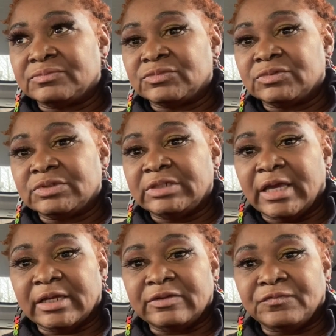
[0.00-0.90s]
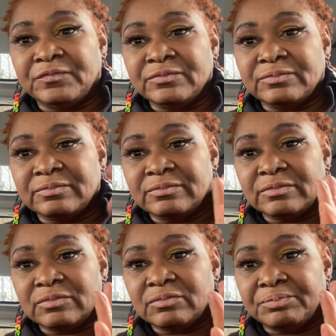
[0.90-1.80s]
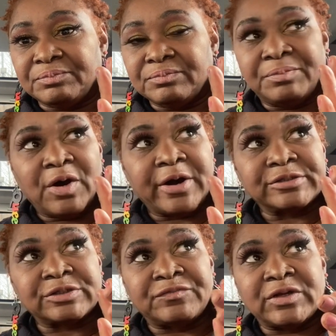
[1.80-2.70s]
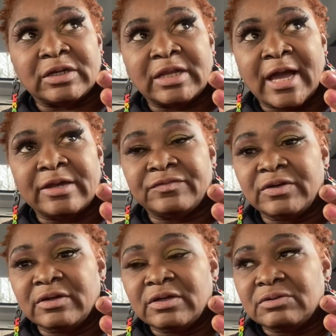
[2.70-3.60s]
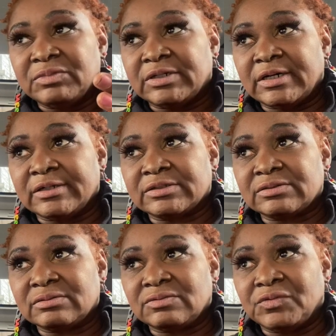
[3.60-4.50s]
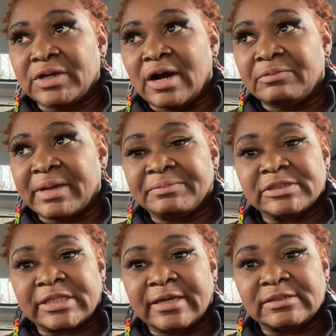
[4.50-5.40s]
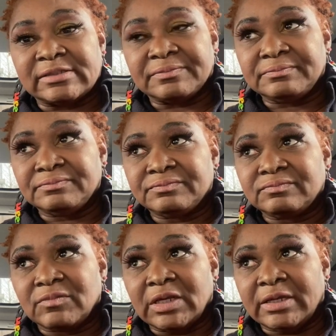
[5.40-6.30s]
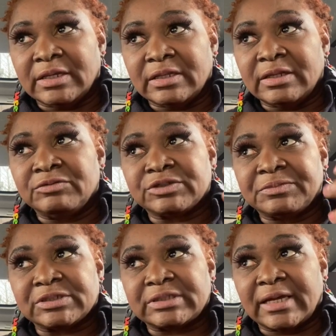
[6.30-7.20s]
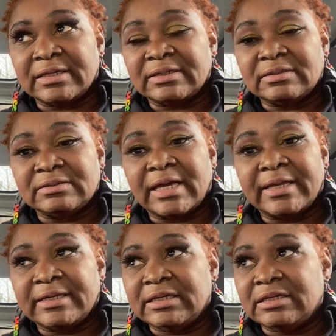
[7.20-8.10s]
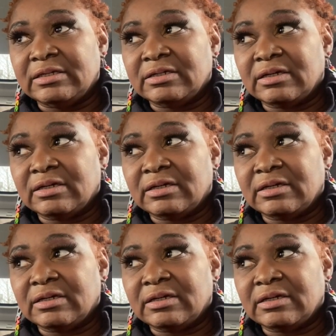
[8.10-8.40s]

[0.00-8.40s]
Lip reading: negative parts of their life, because we all make mistakes. And it was a mistake that he